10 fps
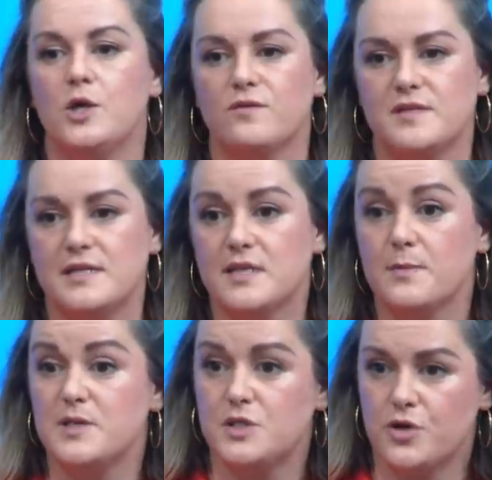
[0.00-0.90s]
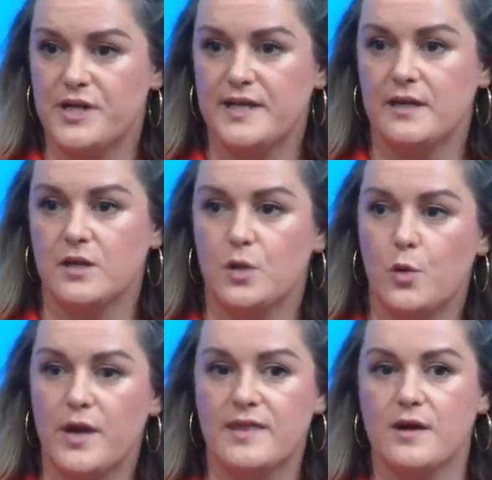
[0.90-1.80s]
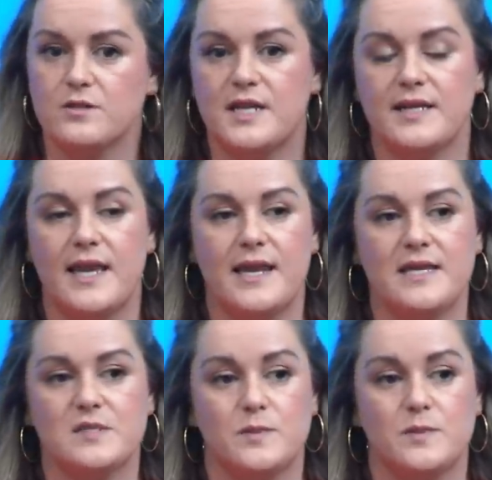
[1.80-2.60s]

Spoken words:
You have states like Missouri and Illinois that are dedicating